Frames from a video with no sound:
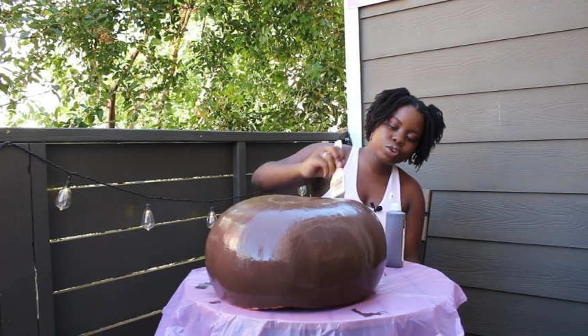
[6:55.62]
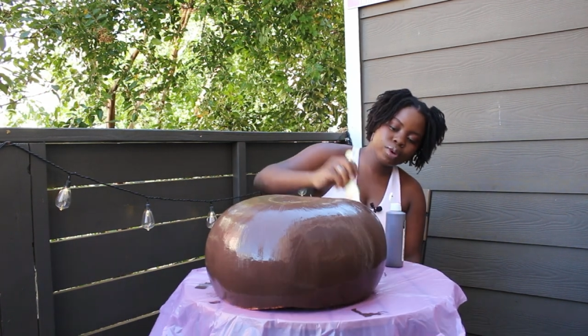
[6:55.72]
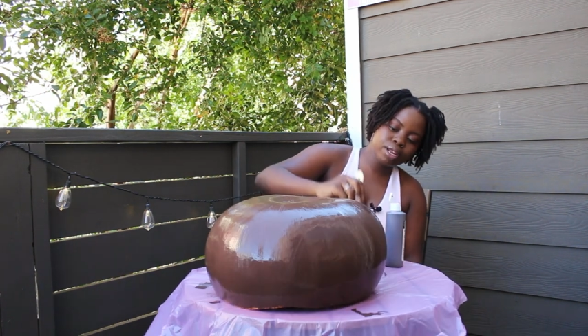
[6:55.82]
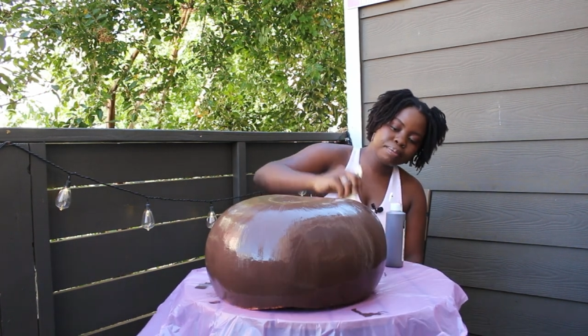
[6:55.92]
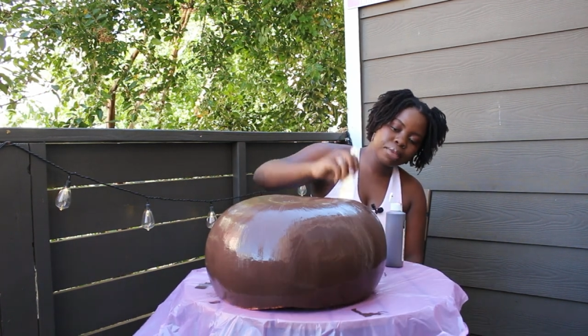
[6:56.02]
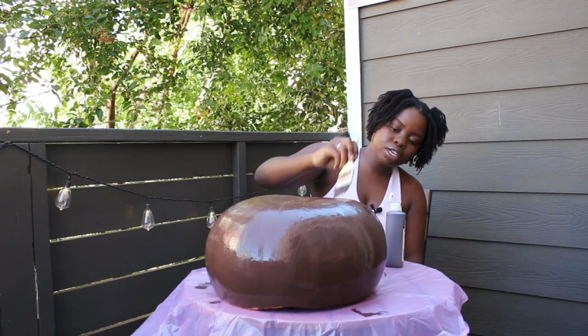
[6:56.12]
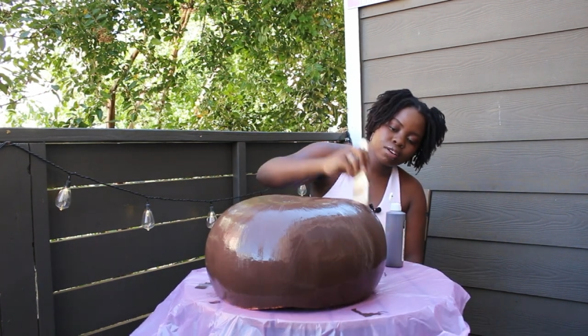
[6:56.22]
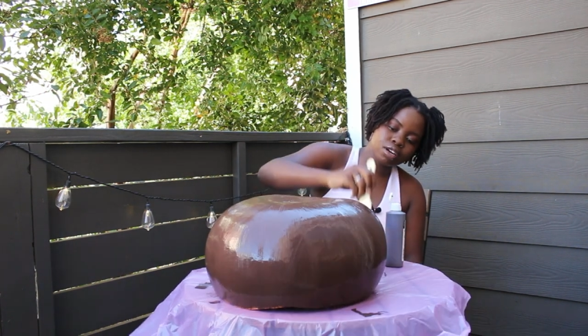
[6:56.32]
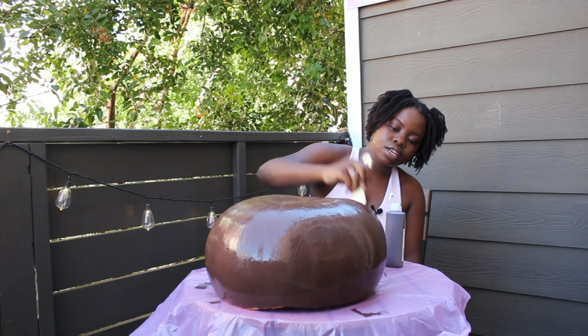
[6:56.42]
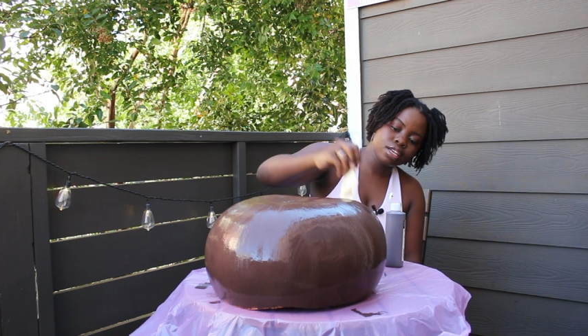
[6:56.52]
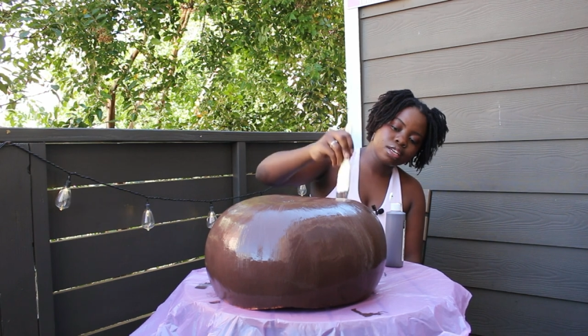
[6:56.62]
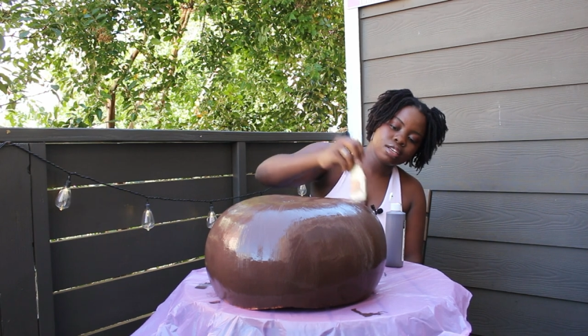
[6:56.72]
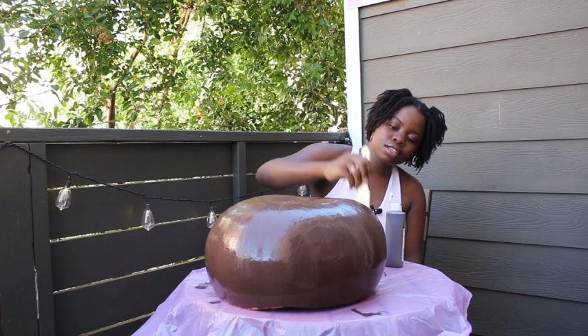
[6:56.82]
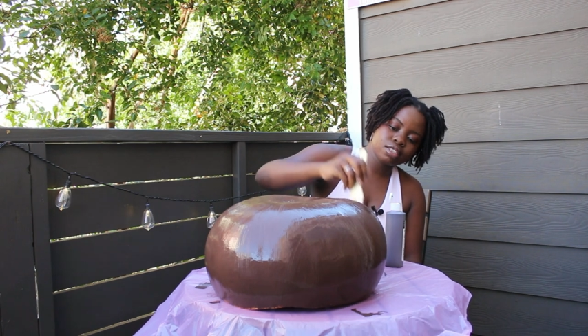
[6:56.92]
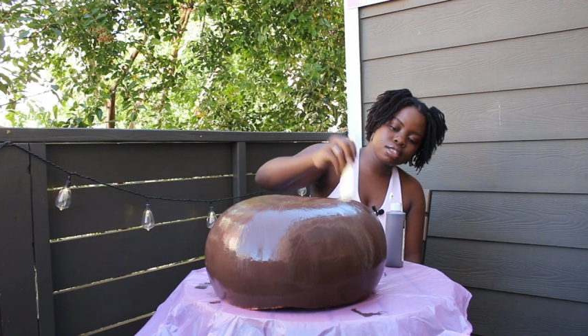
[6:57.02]
don't know what mbira
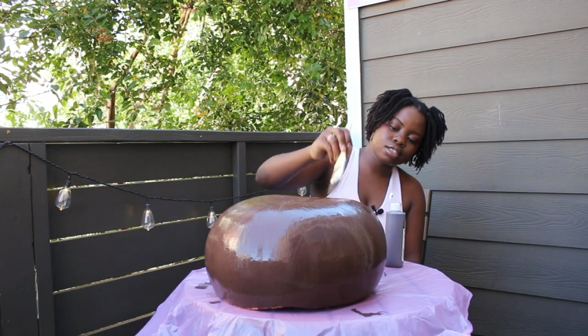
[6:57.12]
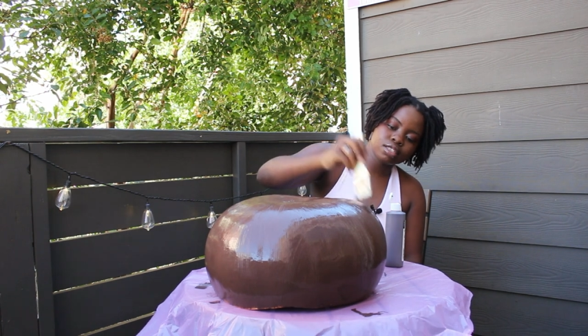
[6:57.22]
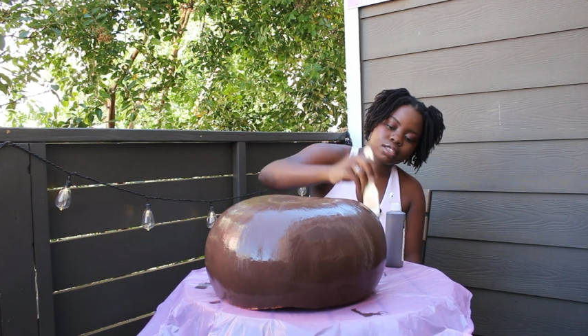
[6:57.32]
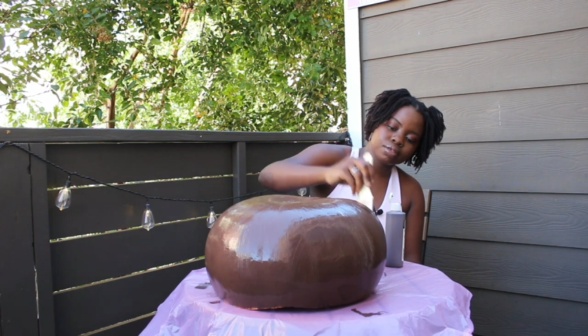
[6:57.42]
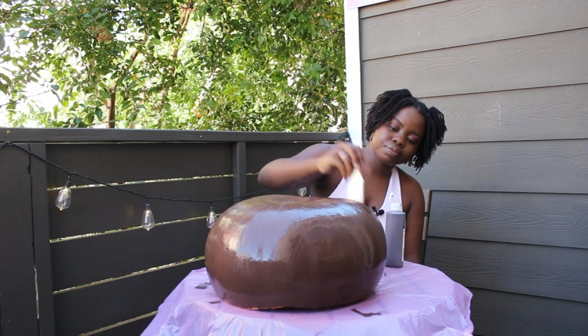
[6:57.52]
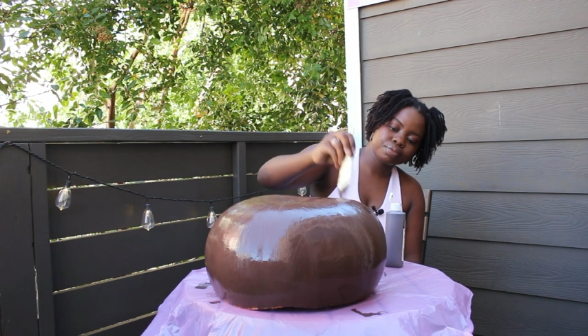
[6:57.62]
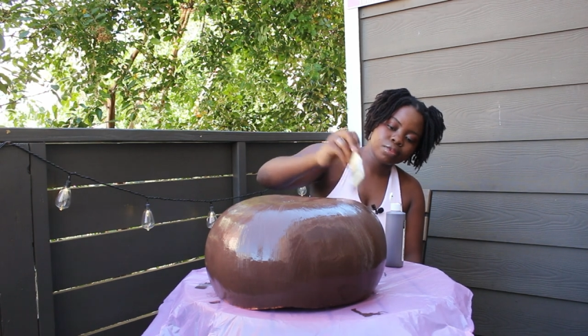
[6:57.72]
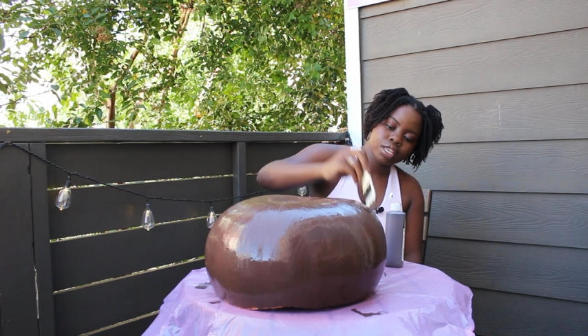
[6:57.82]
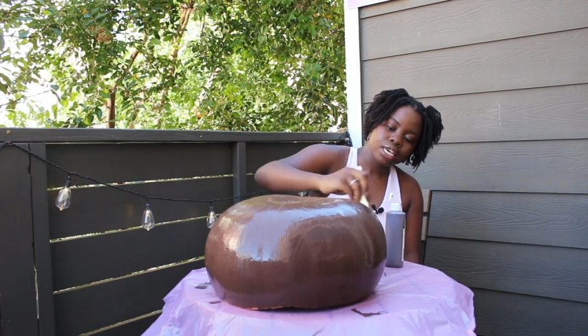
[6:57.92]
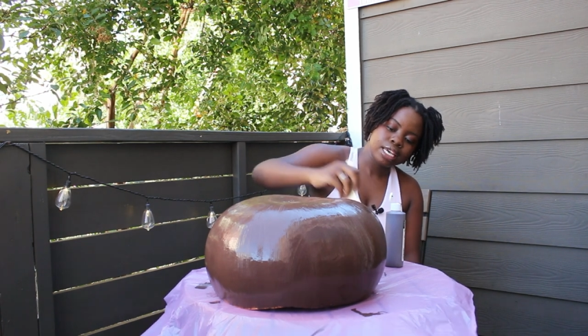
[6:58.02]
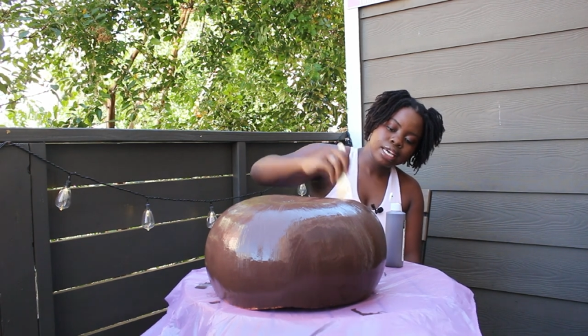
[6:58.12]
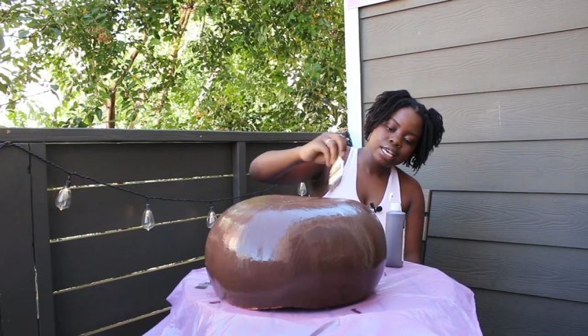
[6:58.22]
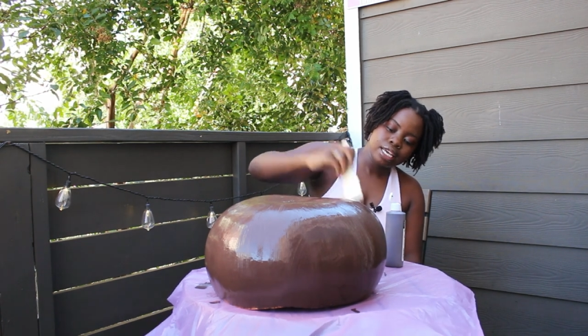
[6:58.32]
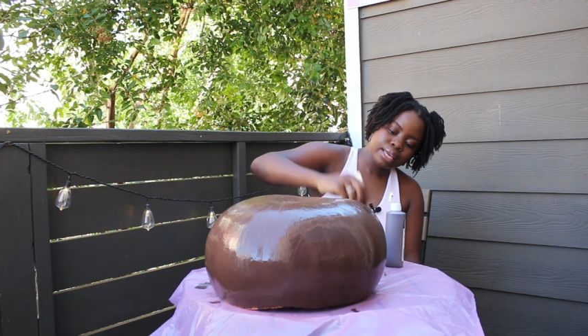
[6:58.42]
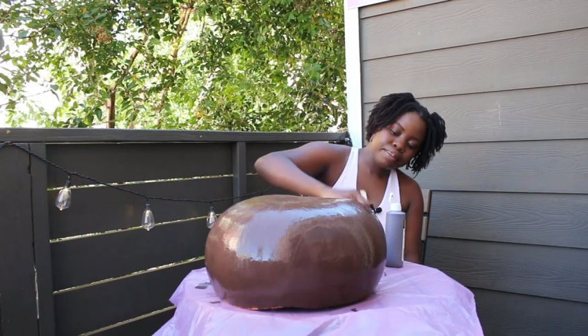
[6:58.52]
is,
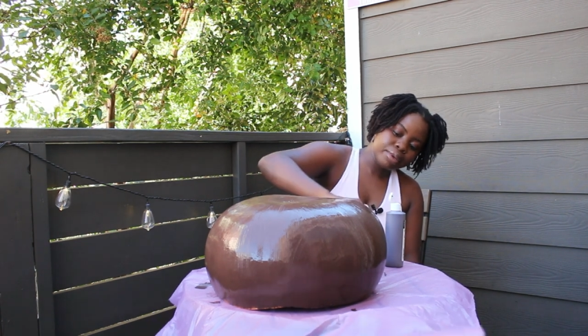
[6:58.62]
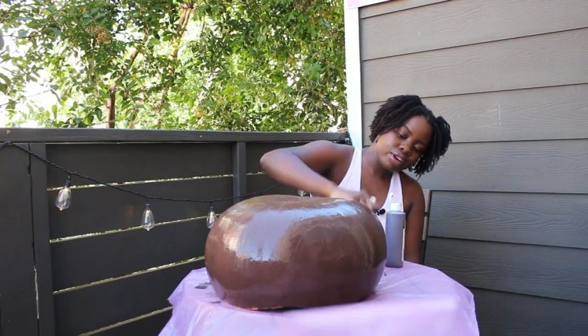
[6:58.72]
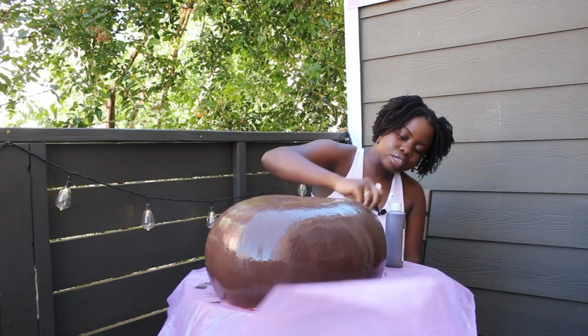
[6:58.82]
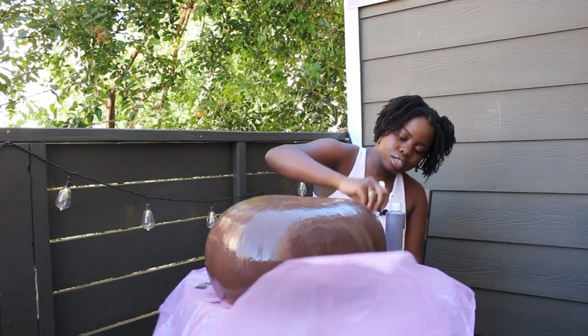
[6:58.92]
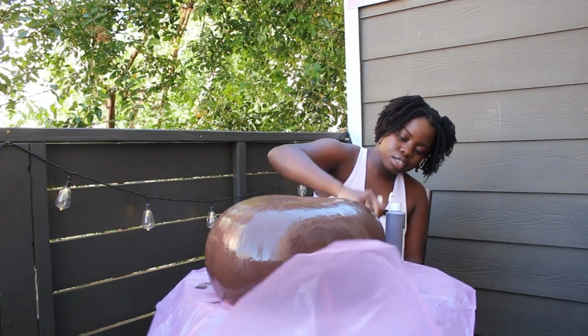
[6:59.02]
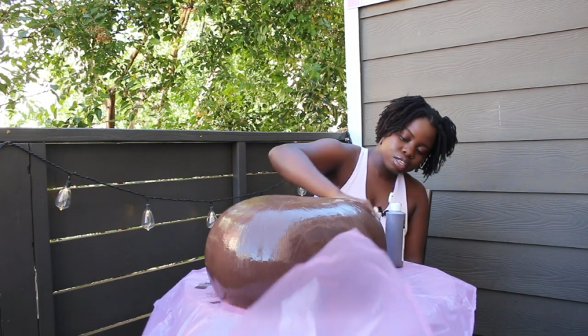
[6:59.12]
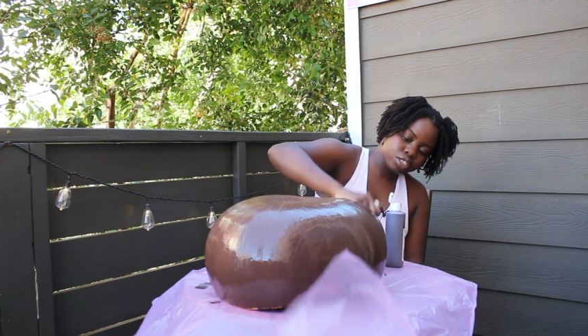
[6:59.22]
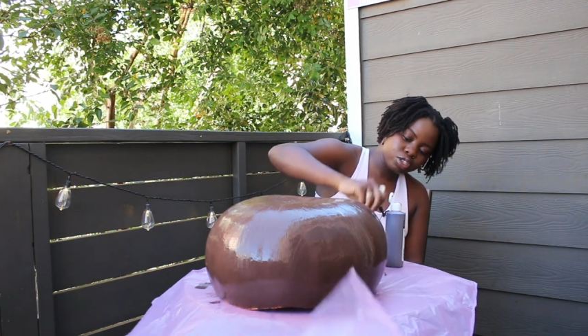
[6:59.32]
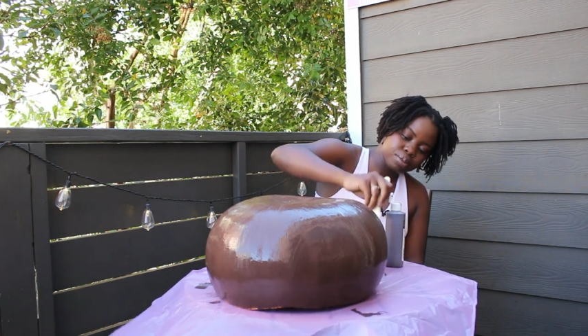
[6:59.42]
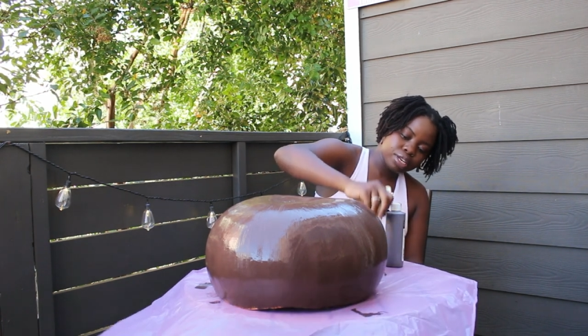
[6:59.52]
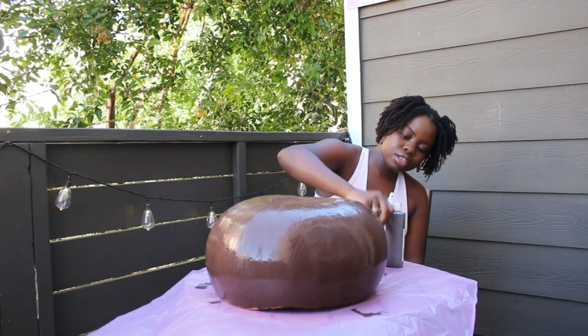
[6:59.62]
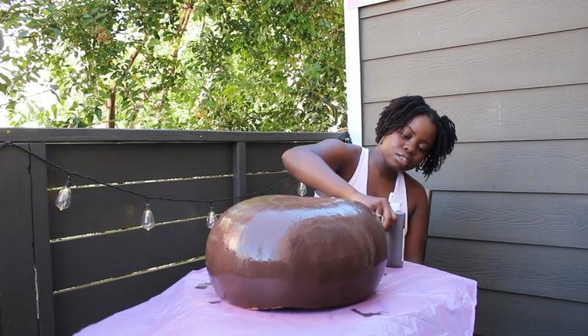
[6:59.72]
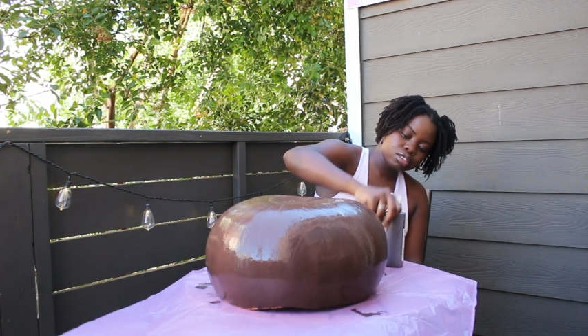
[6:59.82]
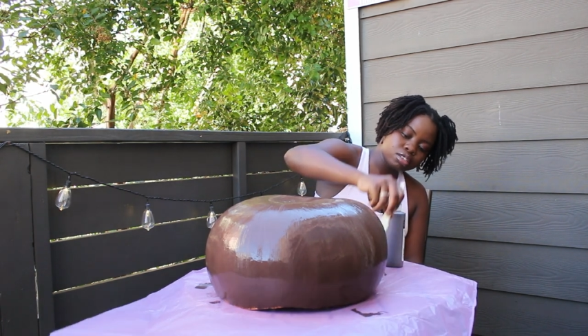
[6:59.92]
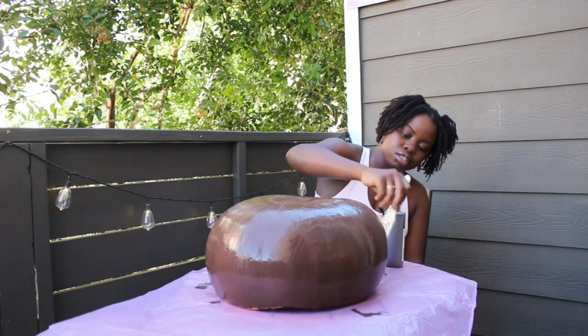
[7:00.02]
mbira is an
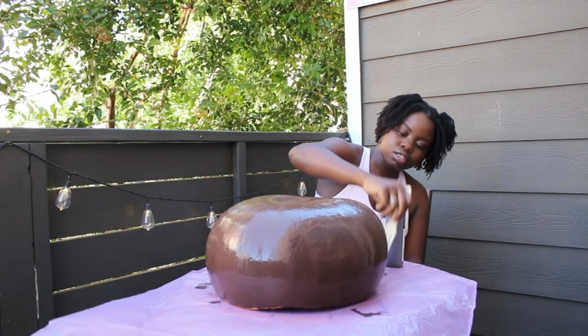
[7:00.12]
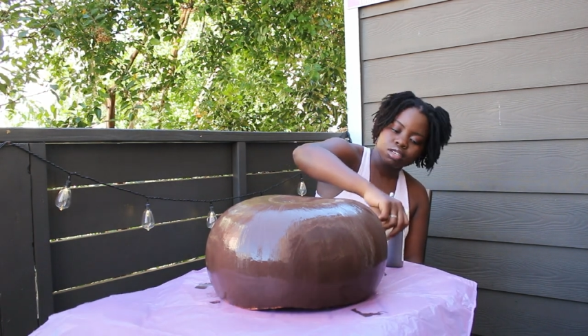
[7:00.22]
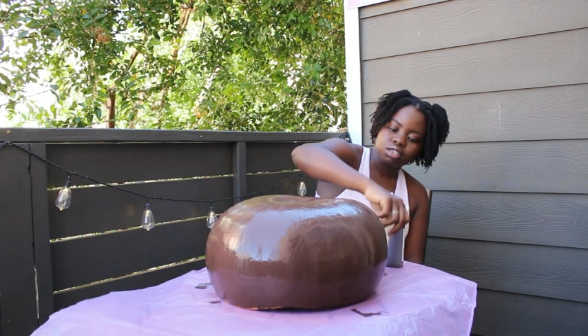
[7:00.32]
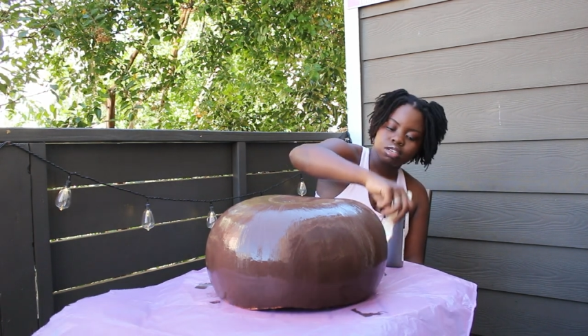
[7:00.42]
instrument.